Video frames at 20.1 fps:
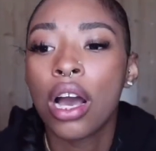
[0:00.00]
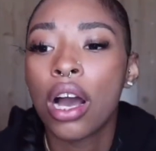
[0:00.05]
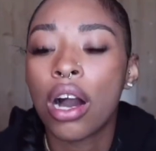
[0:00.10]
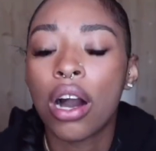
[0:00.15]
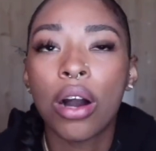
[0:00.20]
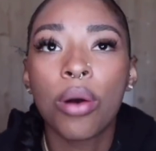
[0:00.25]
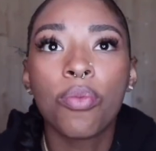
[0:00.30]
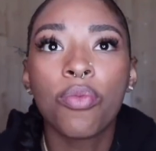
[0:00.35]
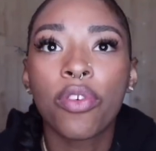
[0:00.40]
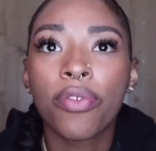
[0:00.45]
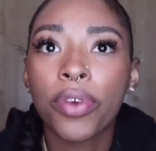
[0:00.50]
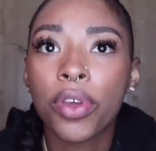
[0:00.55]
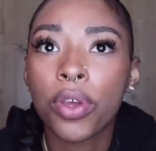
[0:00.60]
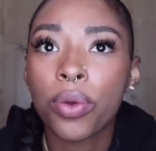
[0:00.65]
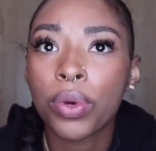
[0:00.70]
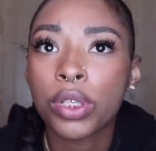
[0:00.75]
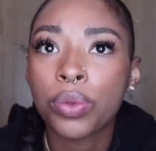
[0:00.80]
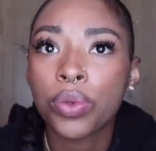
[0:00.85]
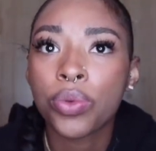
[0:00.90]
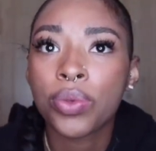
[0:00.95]
Um, Vivienne
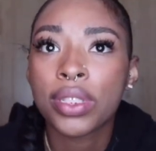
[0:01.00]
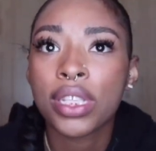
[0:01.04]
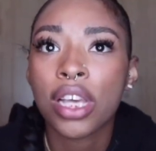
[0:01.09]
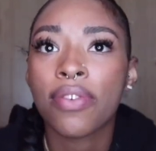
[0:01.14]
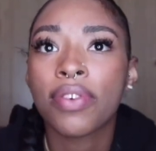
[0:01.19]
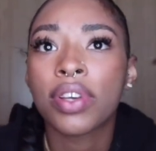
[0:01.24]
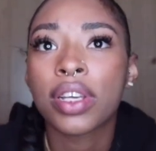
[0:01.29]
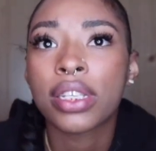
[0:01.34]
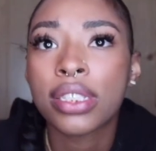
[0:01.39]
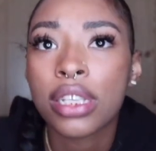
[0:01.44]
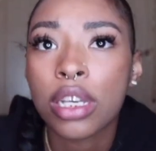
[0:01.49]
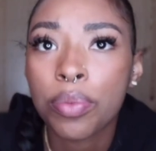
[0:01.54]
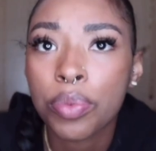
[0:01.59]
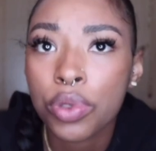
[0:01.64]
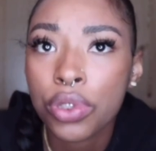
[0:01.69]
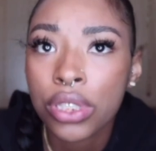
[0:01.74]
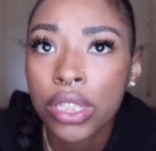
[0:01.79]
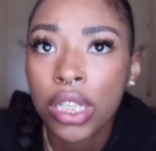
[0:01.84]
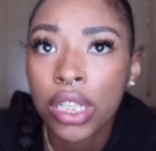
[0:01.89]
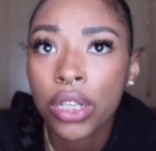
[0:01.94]
Westwood was having a sample
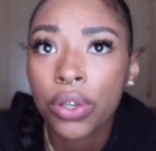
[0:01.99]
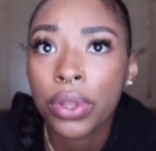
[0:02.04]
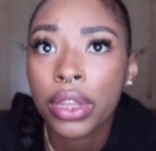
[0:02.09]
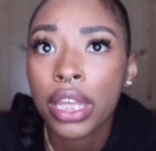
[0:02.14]
sale.